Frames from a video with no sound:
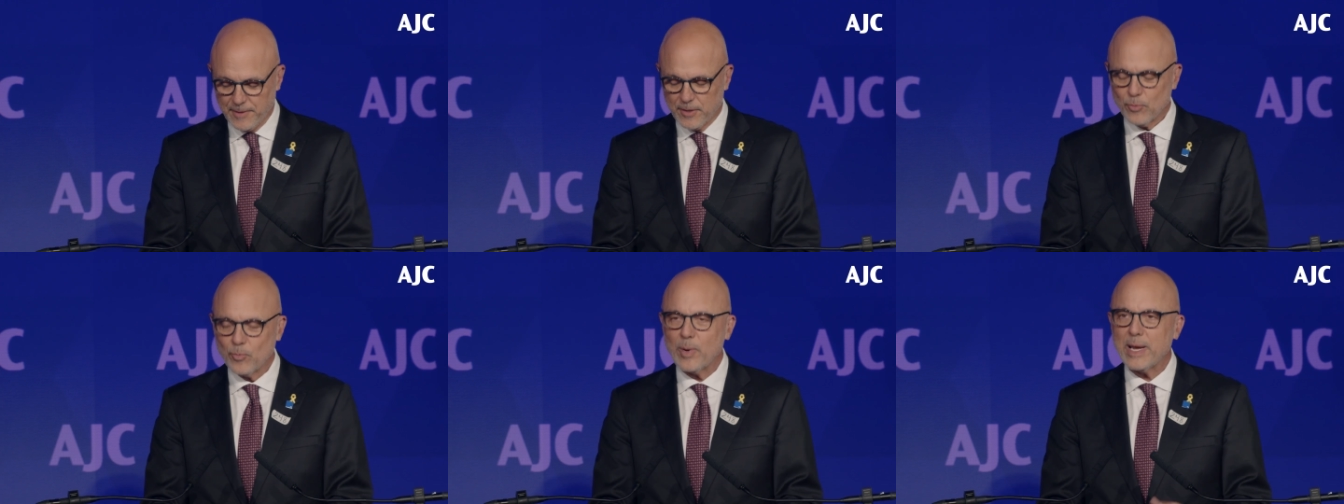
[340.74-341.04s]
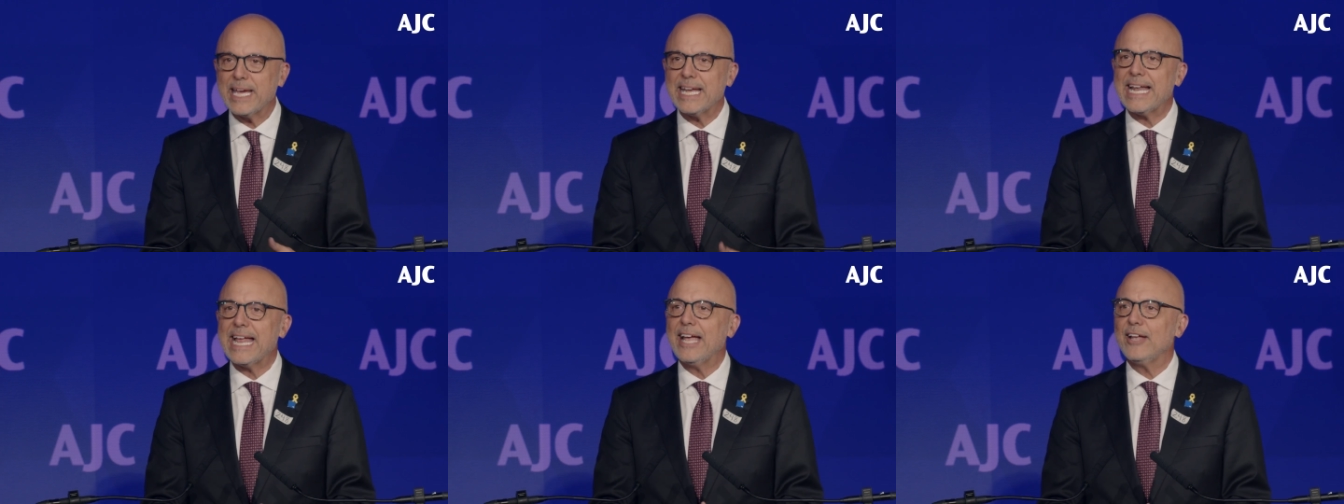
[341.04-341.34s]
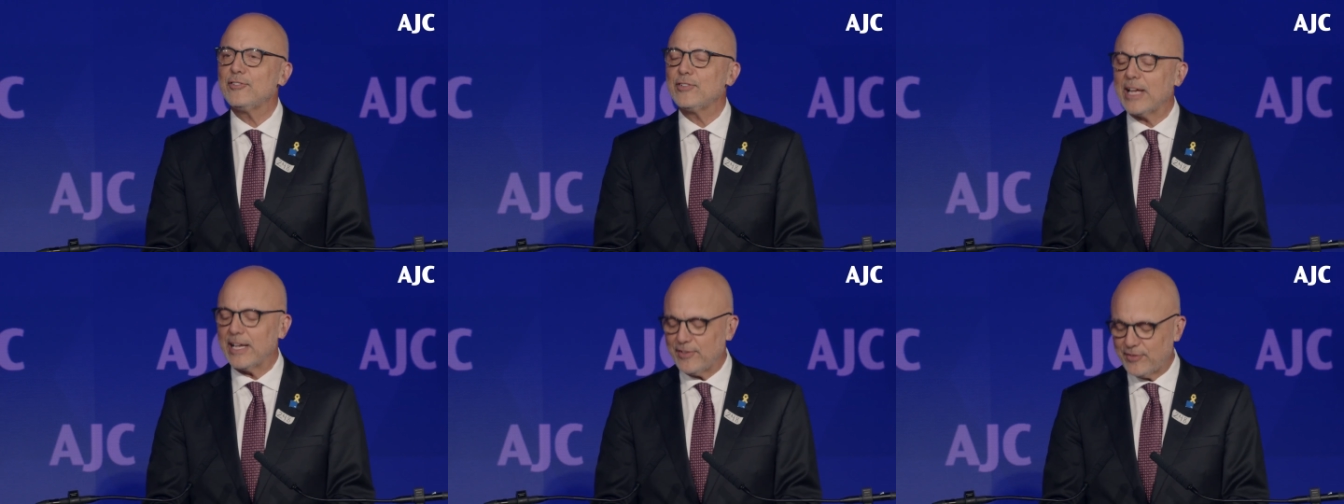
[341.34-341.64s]
And we at
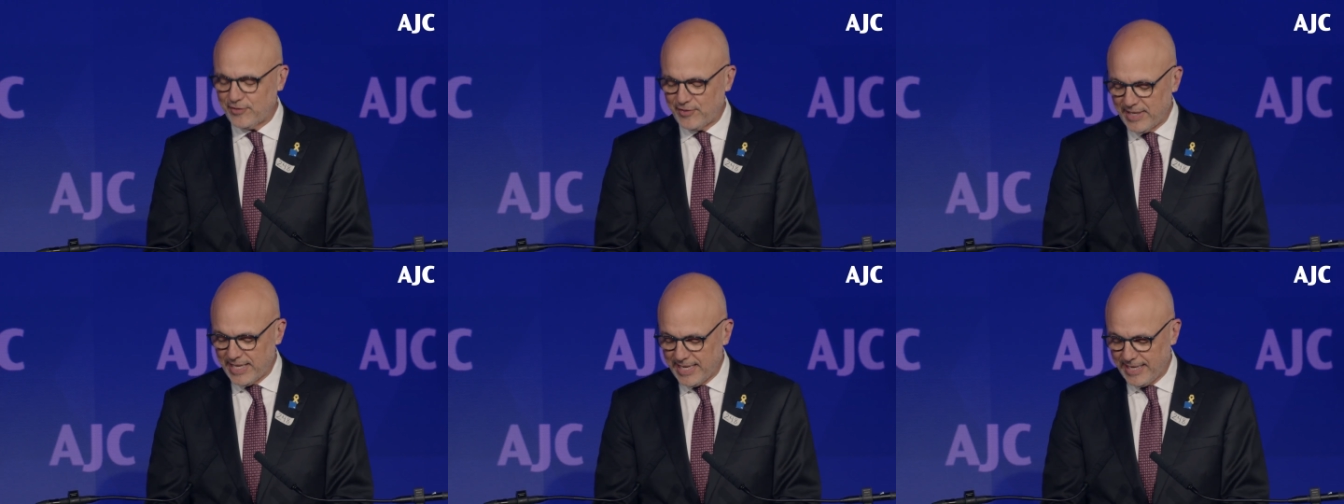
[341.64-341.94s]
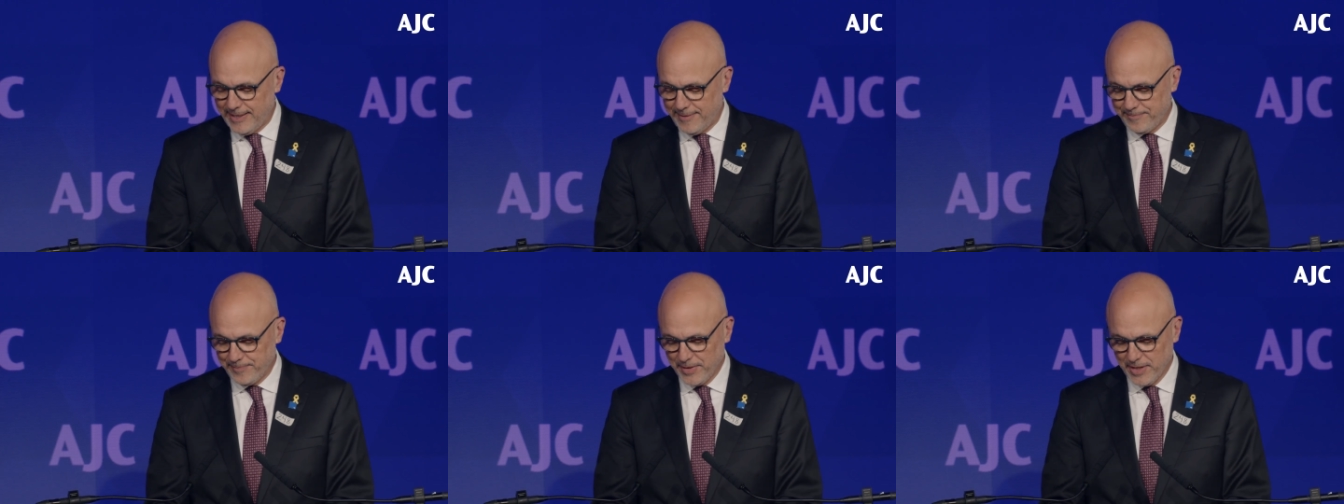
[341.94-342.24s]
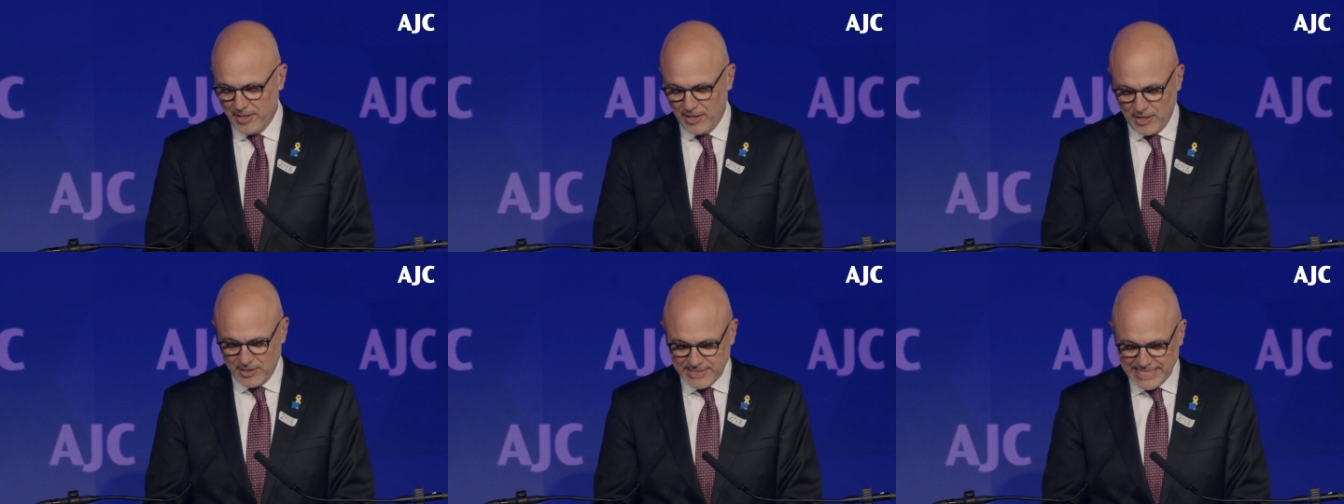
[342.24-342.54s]
AJC
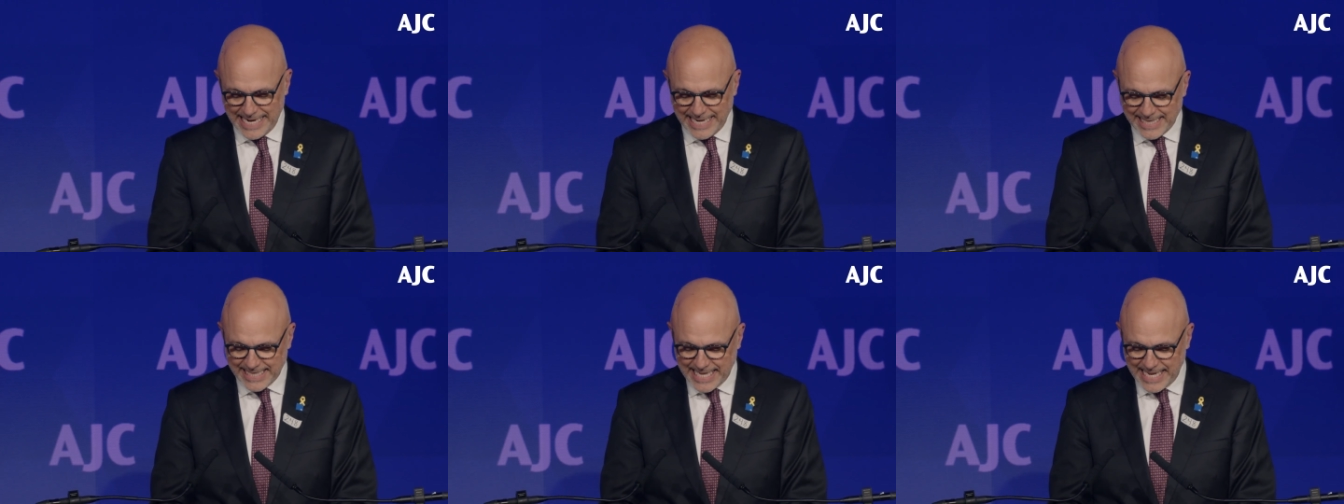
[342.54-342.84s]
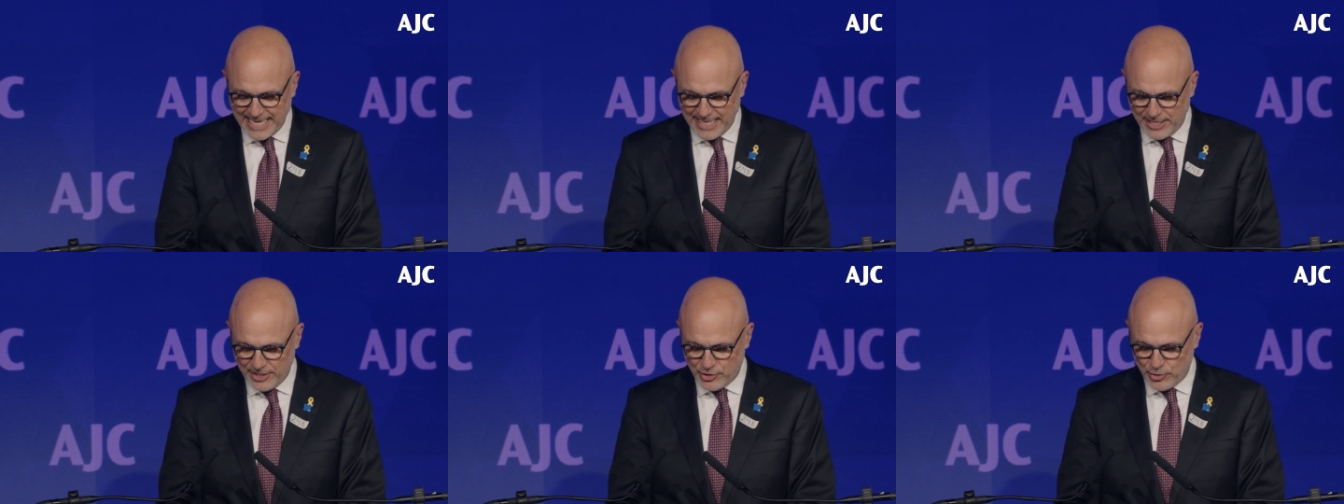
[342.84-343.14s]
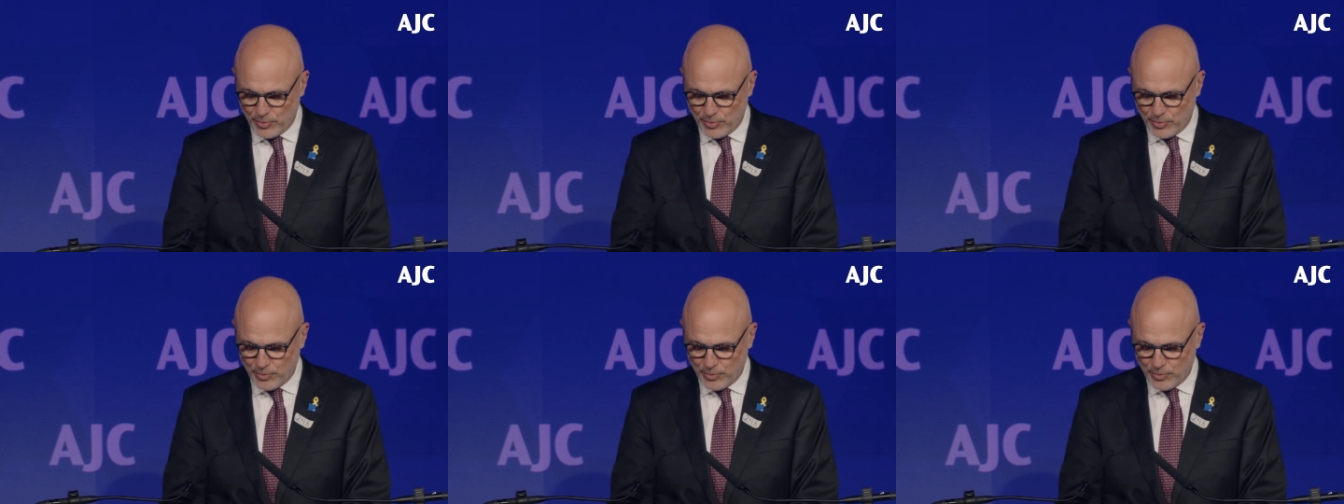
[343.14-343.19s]
are dedicated